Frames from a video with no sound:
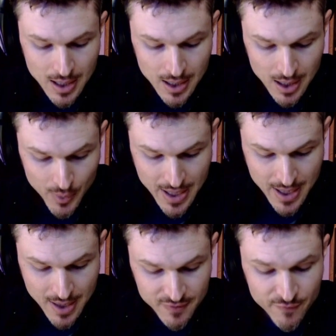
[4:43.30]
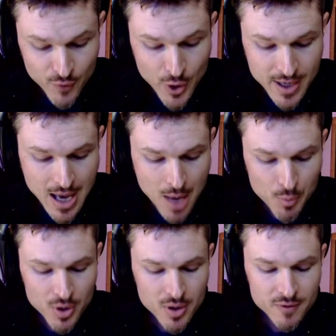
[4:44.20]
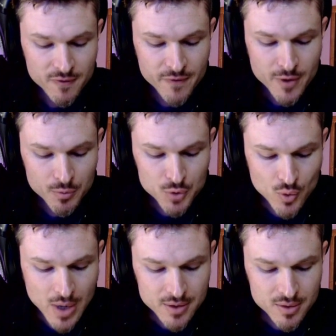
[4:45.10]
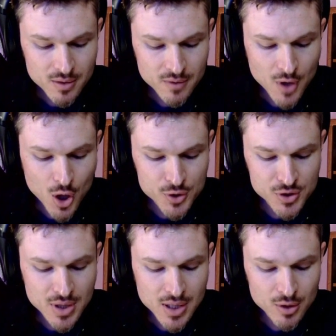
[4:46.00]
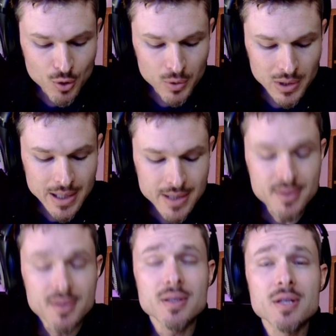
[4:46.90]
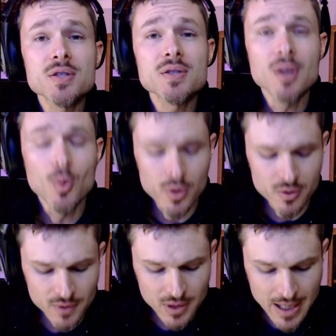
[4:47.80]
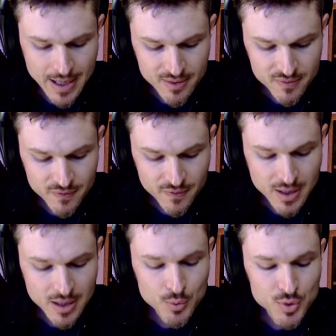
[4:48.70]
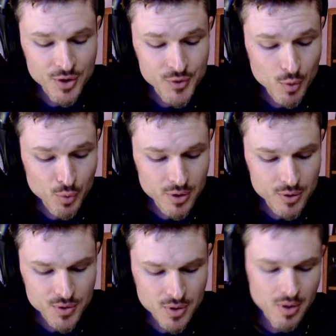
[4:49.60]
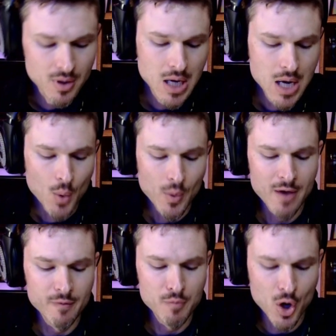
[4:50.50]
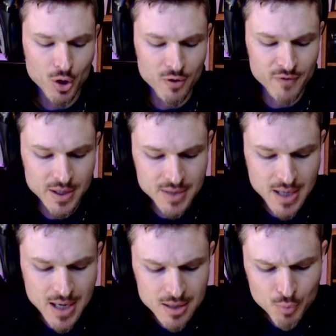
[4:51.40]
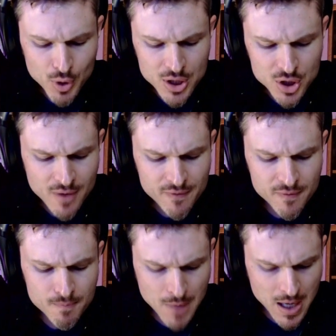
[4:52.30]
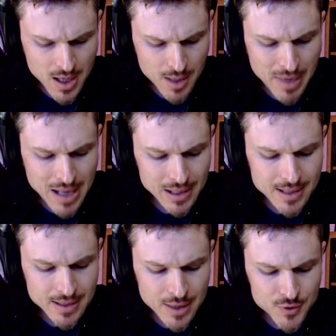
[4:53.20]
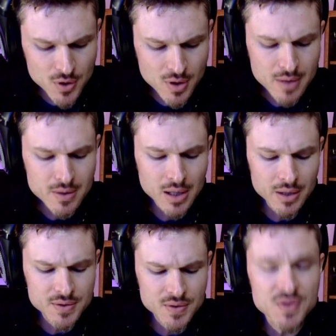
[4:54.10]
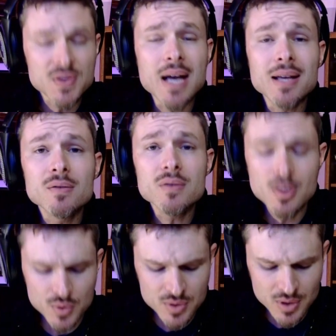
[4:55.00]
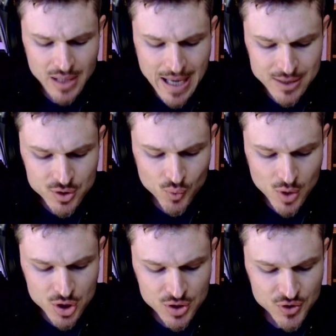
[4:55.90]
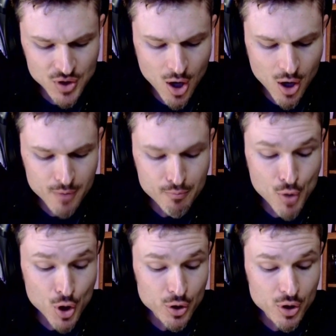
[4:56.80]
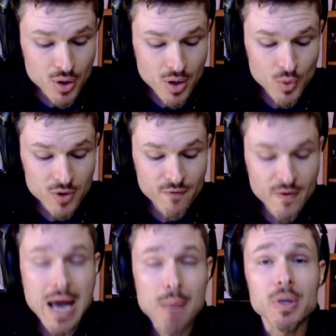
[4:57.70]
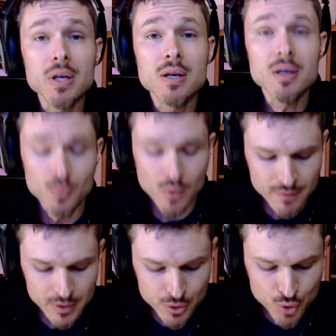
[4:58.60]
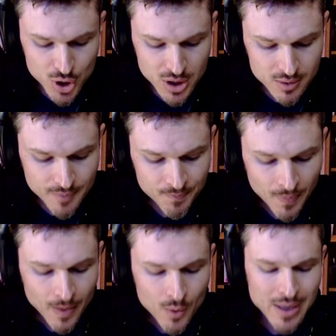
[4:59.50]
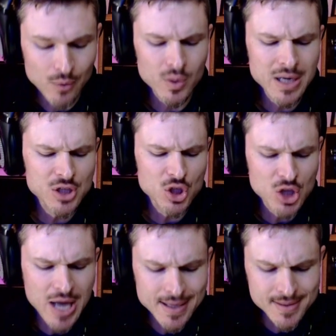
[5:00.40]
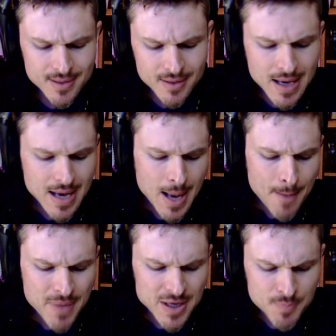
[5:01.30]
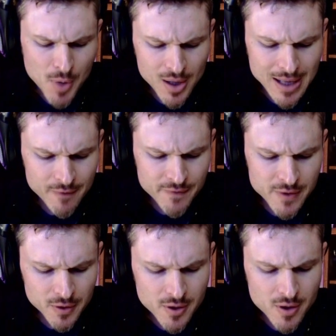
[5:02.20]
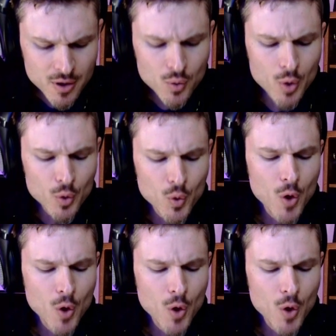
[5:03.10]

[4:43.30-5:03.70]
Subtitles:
We have Frank Capra, the film director of Arsenic and Old Lace, It's a Wonderful Life, and he was also a producer. We have Margot Fonteyn, British ballet dancer. Nicholas II, he was the last Russian czar murdered with family in a revolution. We got Reggie Jackson, baseball outfielder, quote-unquote